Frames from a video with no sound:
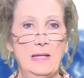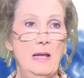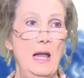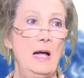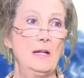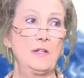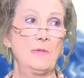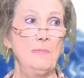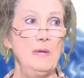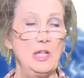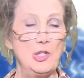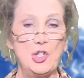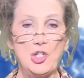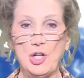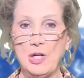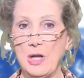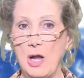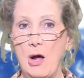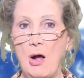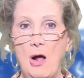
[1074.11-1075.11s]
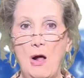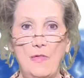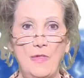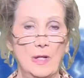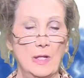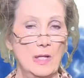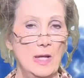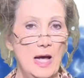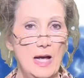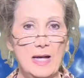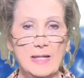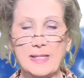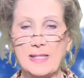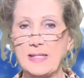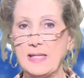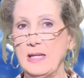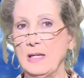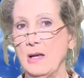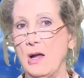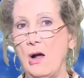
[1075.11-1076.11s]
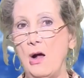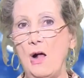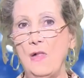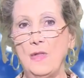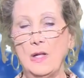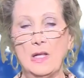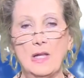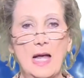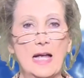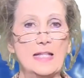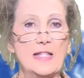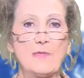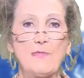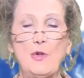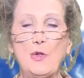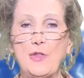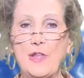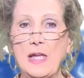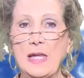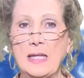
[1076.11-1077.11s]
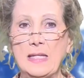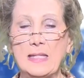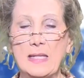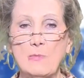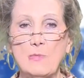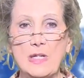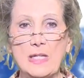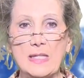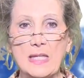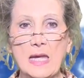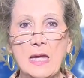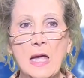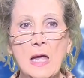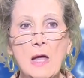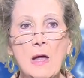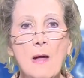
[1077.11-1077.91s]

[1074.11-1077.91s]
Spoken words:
not to mention all the lust and all the lustful things that we see.